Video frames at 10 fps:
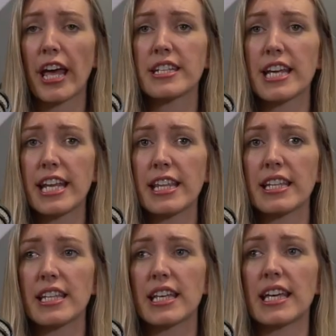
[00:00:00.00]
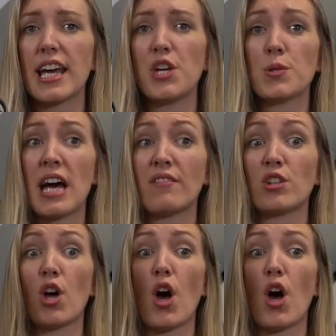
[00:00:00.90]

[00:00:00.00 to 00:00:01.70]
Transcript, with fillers: and anything that can get you to have an